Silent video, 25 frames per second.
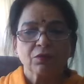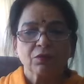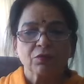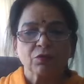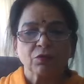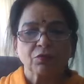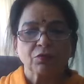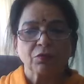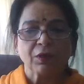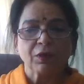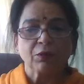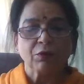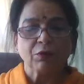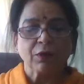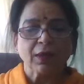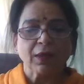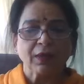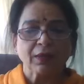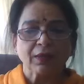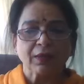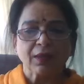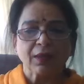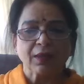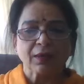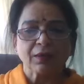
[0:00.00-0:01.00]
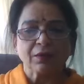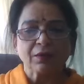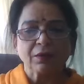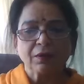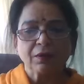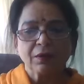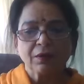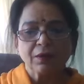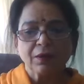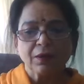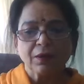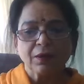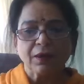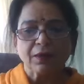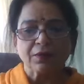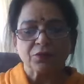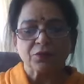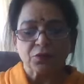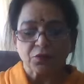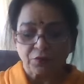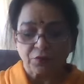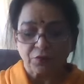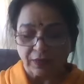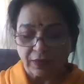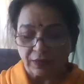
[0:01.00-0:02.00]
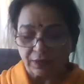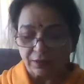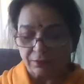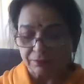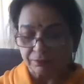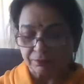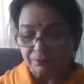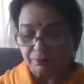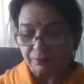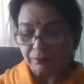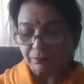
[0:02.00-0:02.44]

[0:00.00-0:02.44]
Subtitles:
So we'll look at that next week.